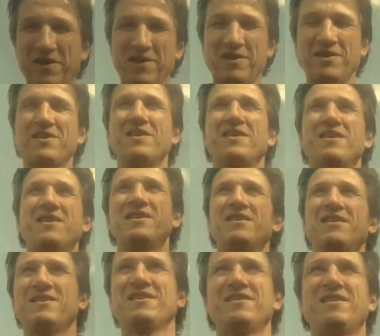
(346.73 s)

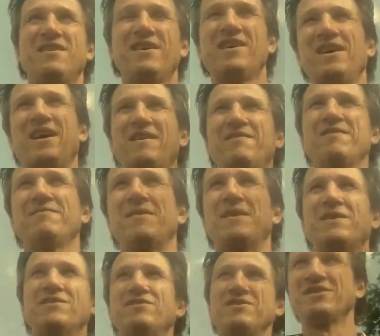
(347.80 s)
that I haven't
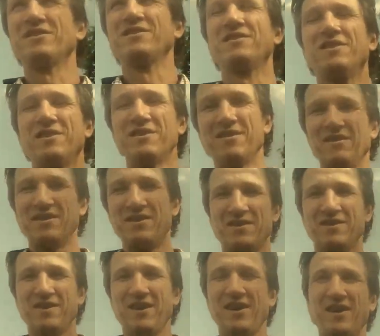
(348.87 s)
mentioned
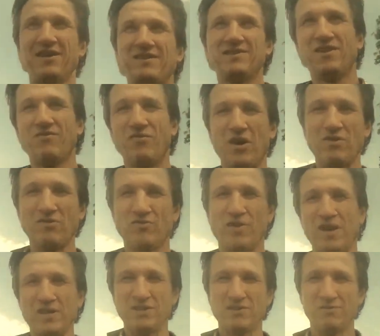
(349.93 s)
is the road
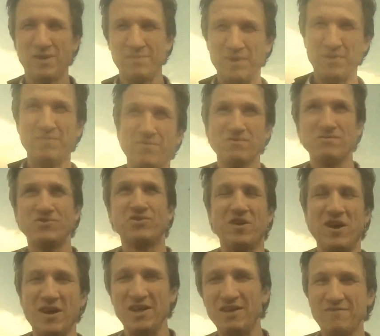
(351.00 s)
rage, the way people
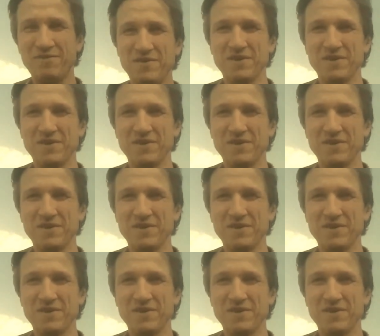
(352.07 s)
drive.